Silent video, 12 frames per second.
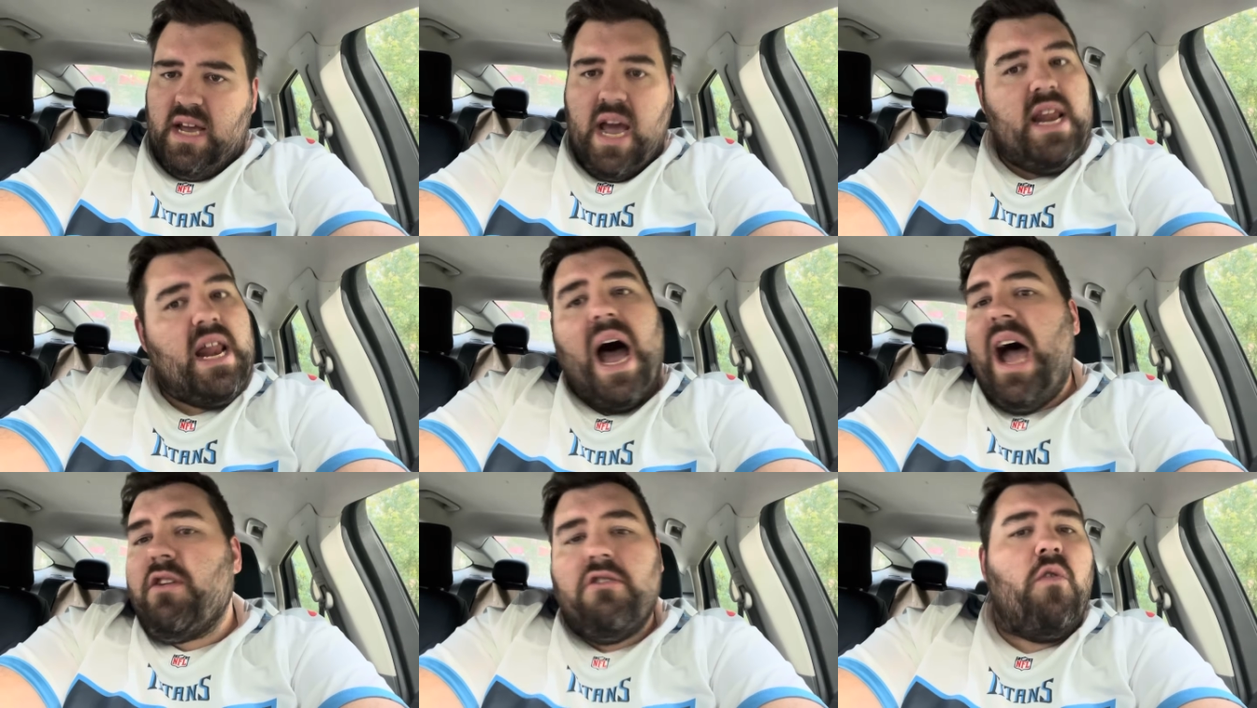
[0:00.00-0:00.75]
And
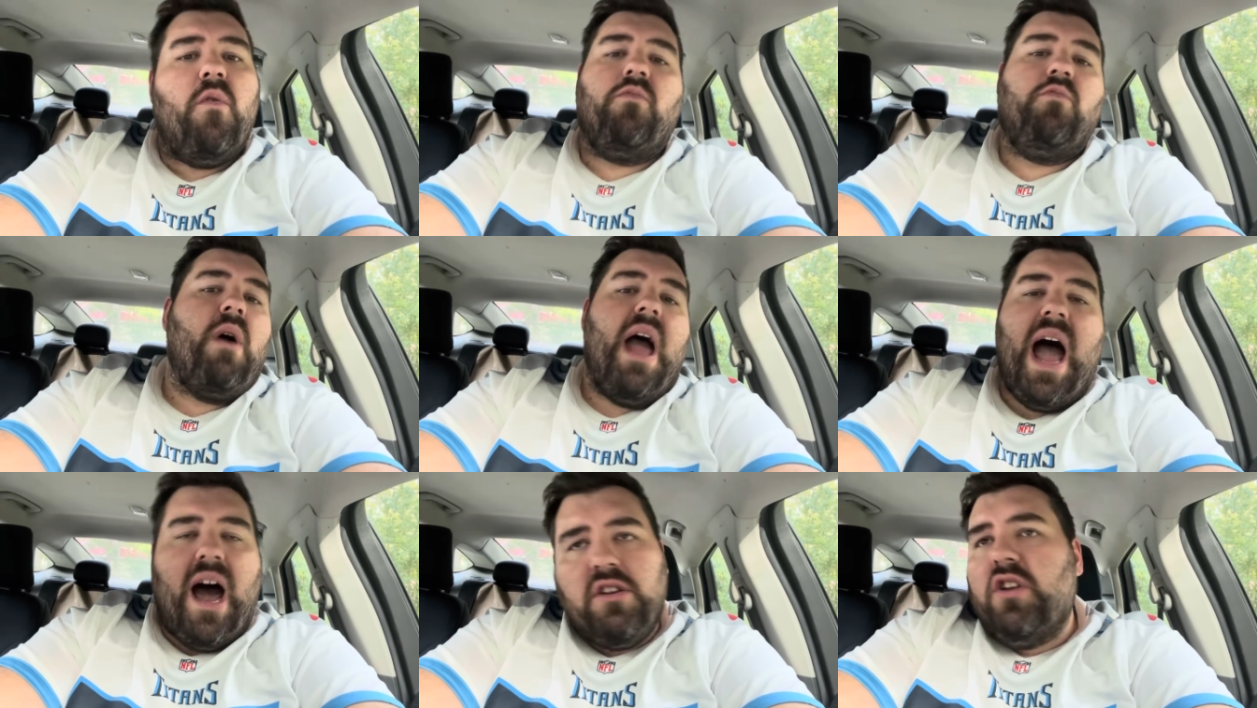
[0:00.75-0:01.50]
I don't know
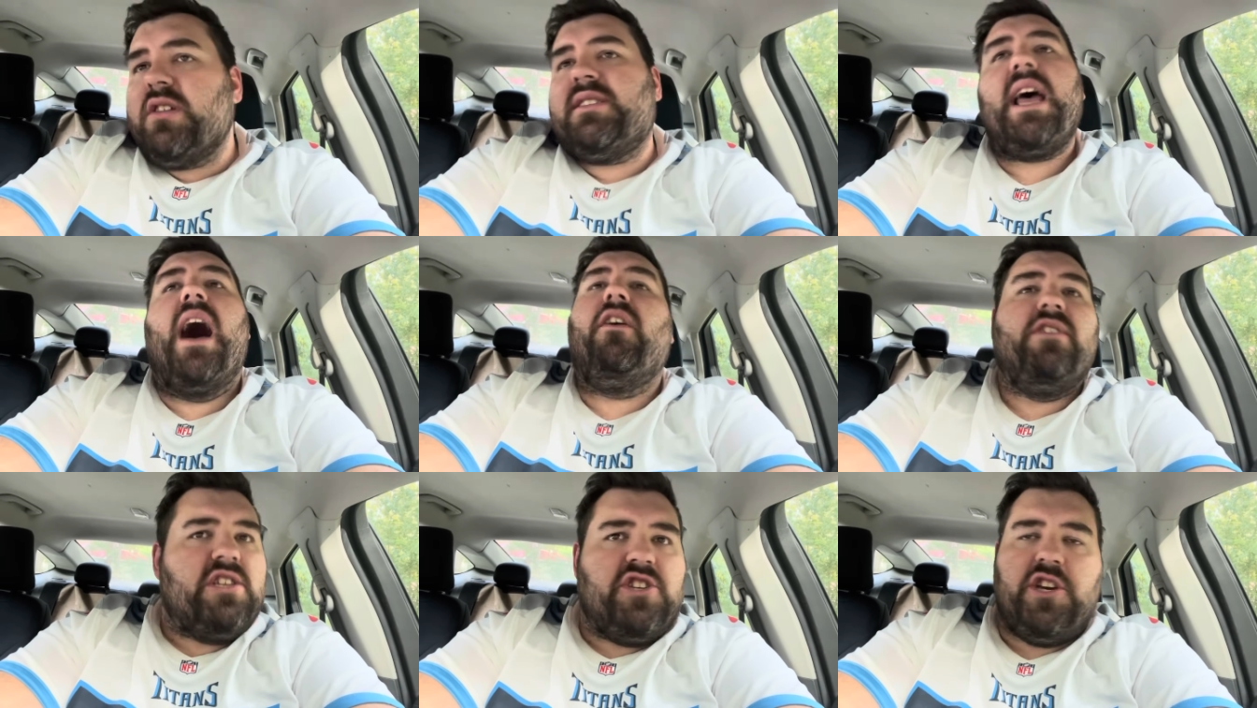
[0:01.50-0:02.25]
how you
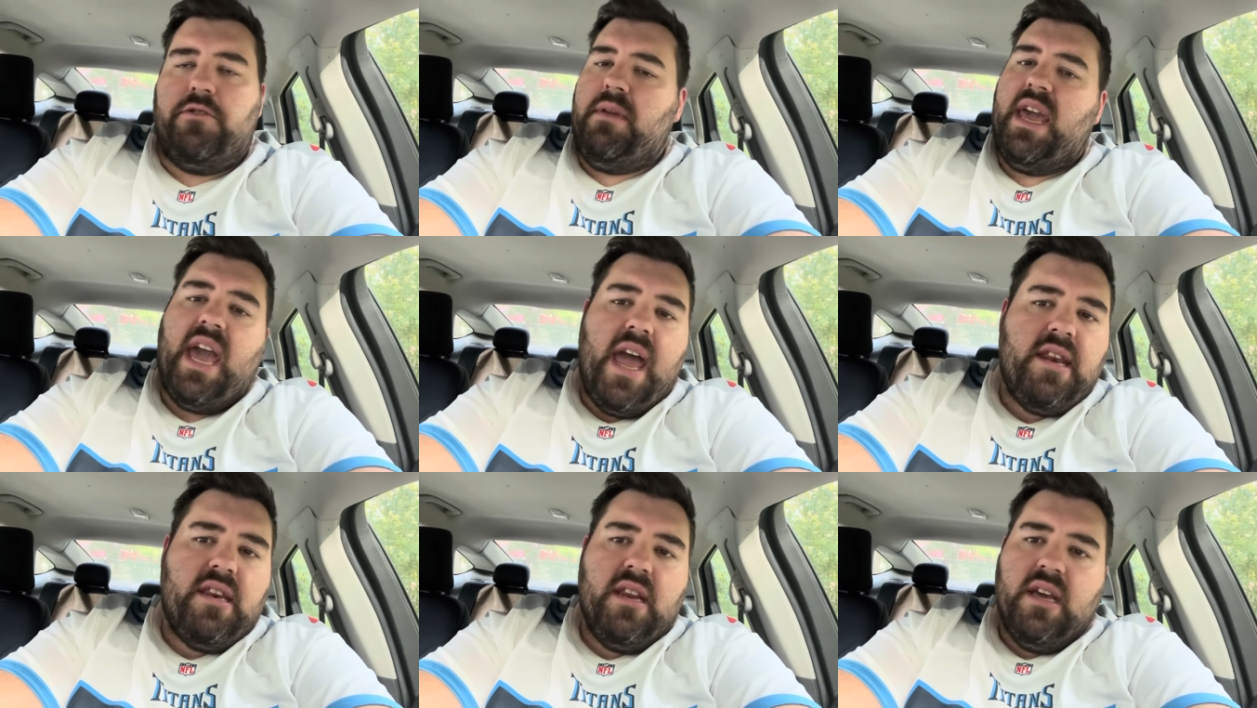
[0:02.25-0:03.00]
salvage it,
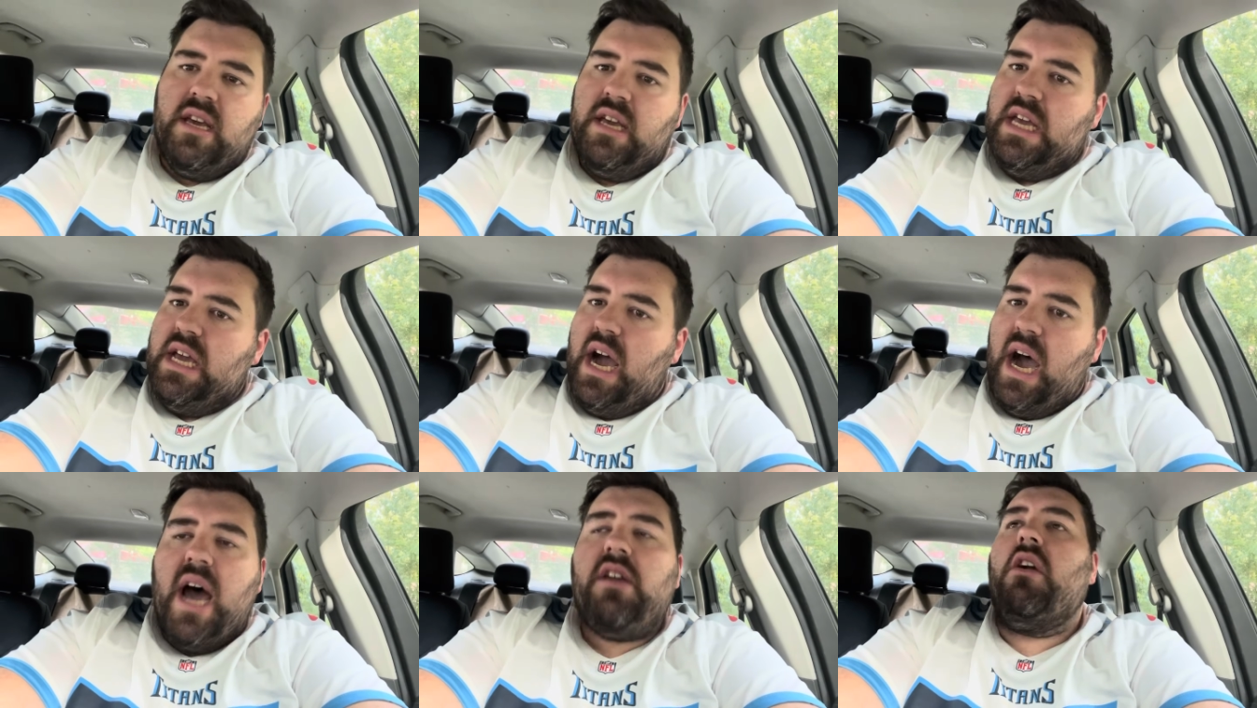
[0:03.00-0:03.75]
man.
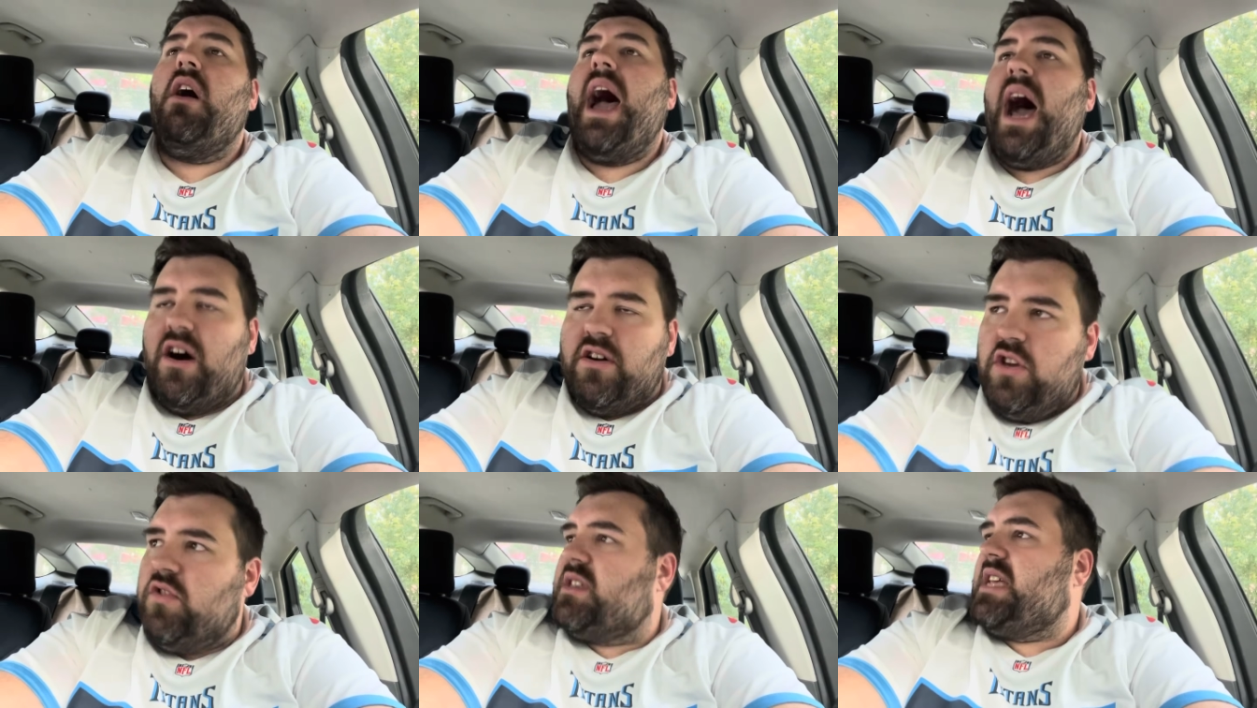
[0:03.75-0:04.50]
I don't know how
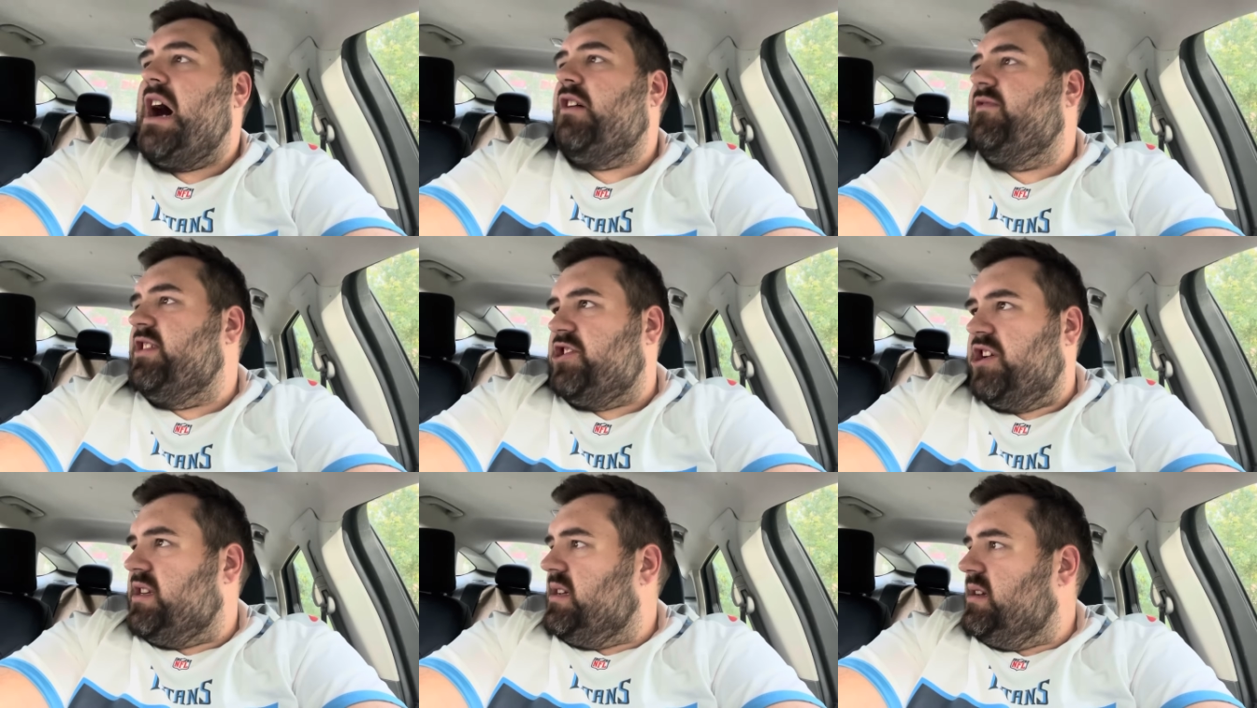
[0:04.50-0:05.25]
you salvage
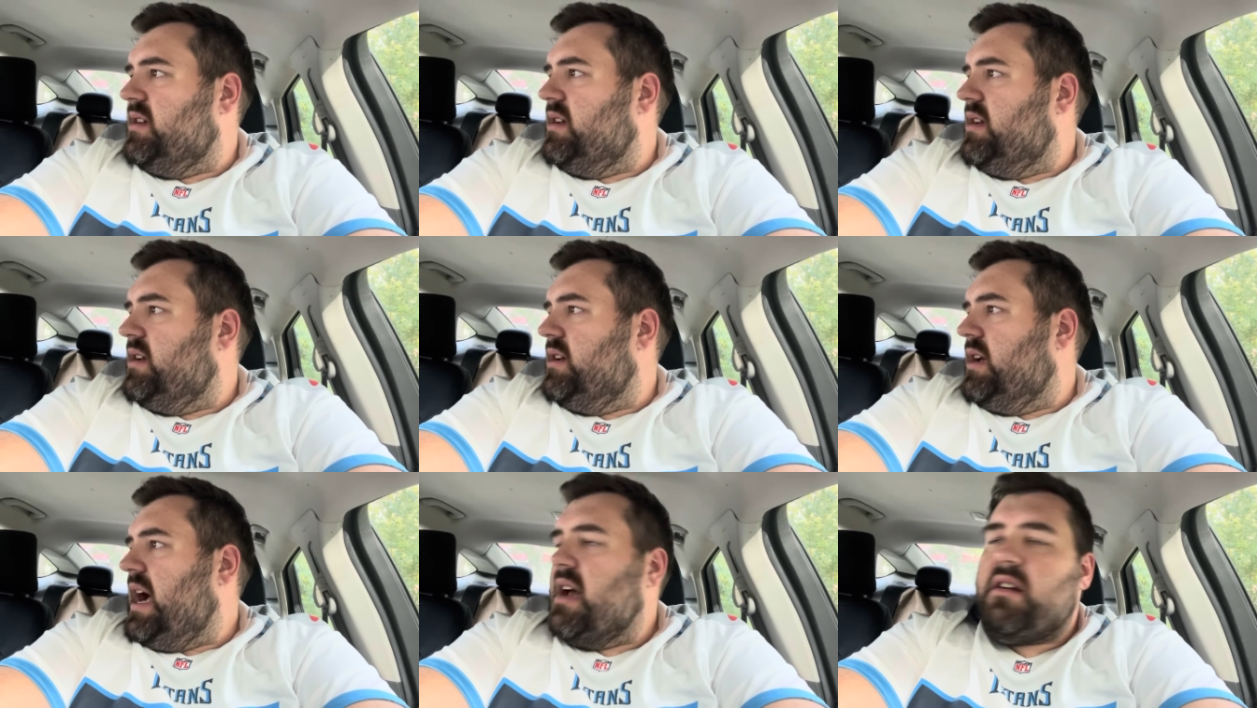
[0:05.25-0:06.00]
it.
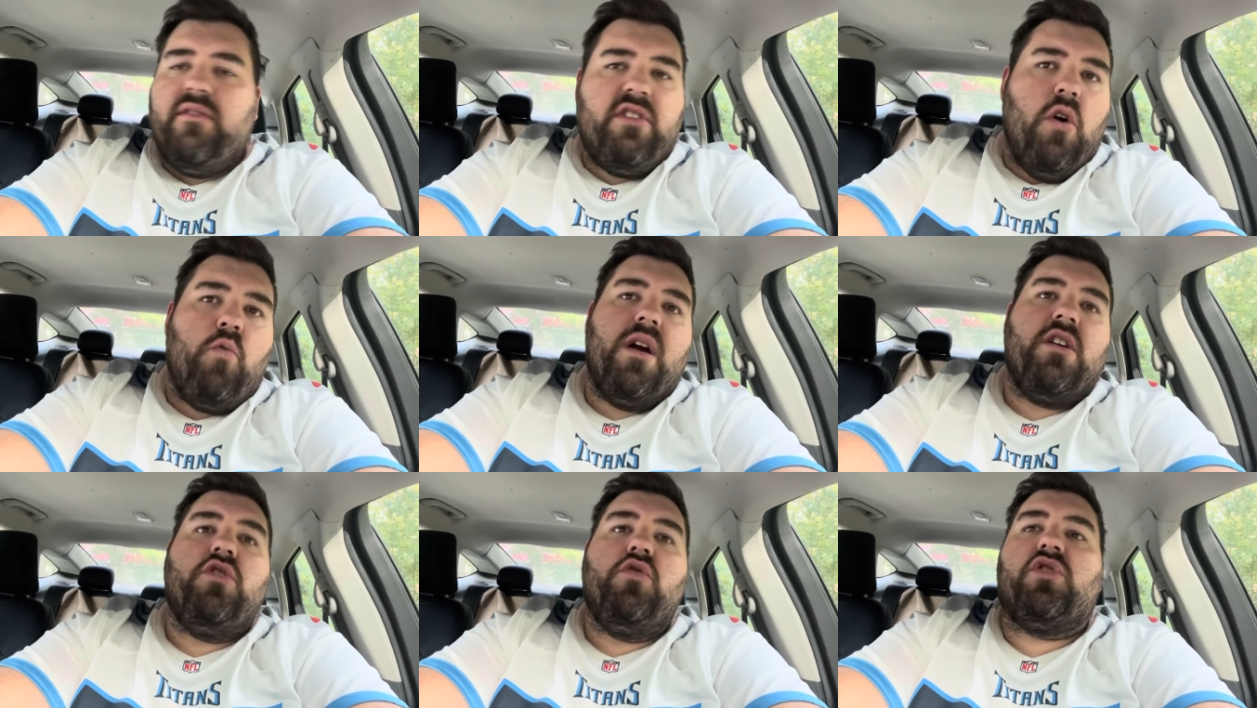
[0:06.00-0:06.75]
I don't even know
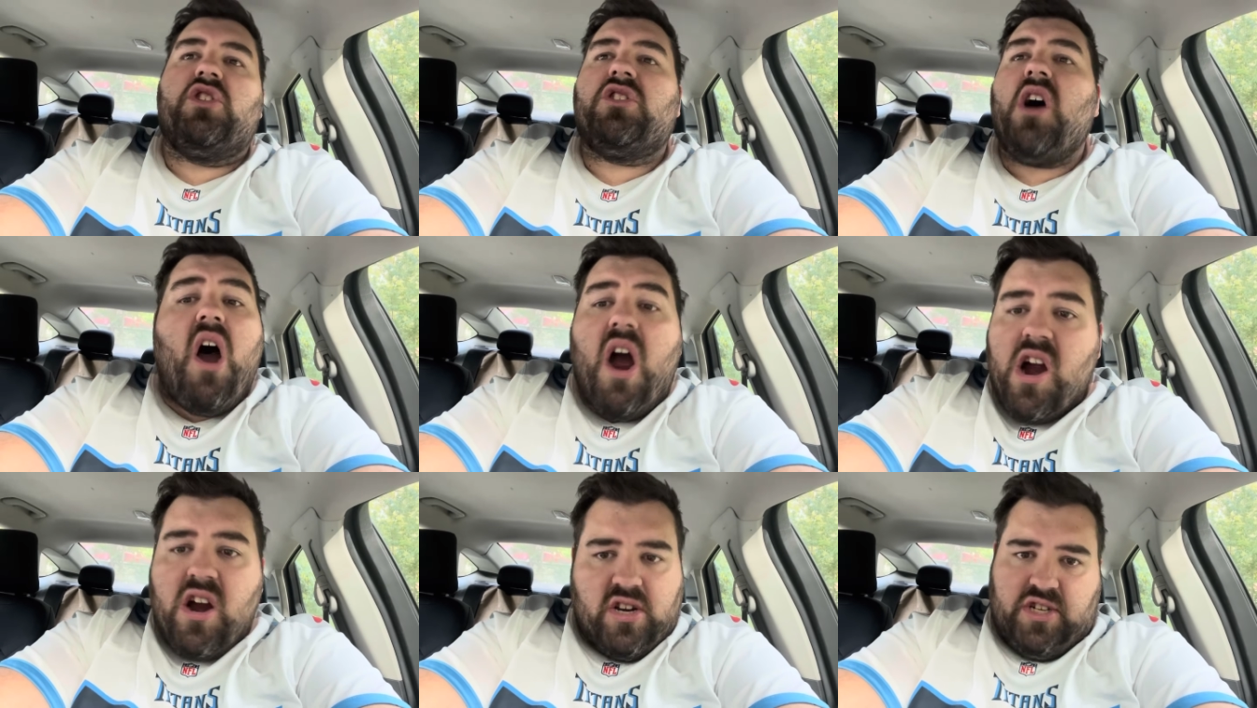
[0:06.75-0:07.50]
where you
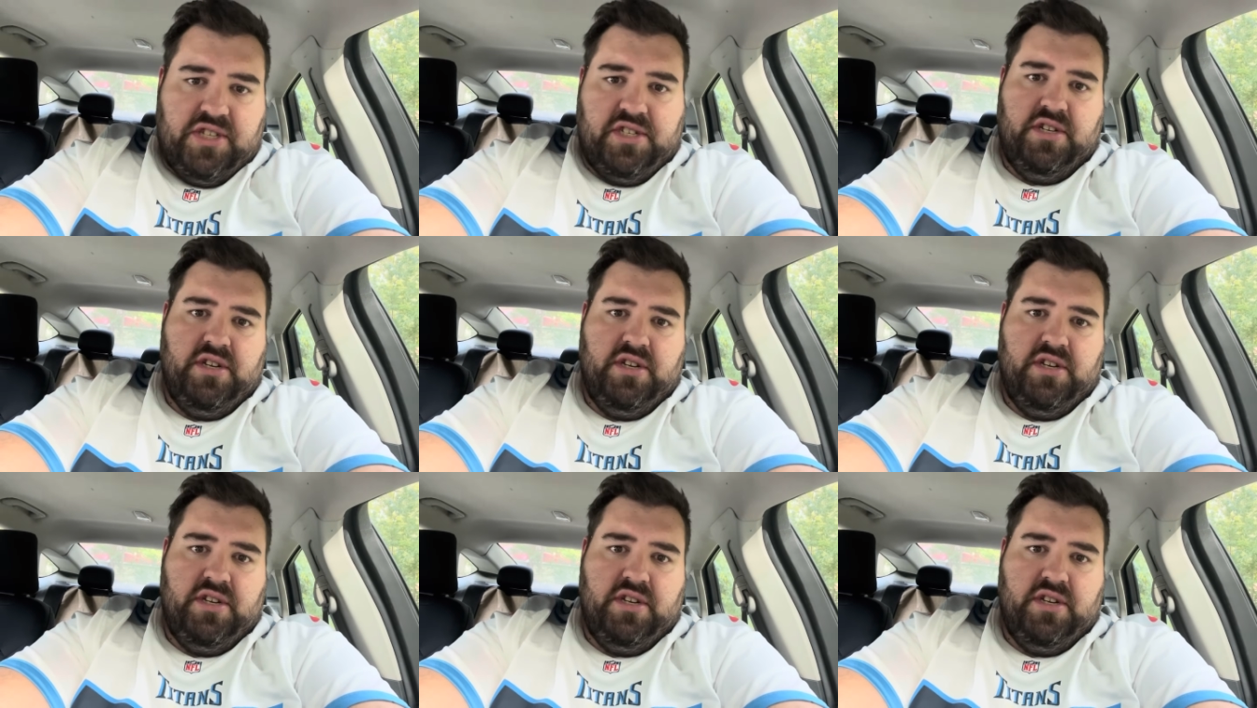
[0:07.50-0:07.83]
start.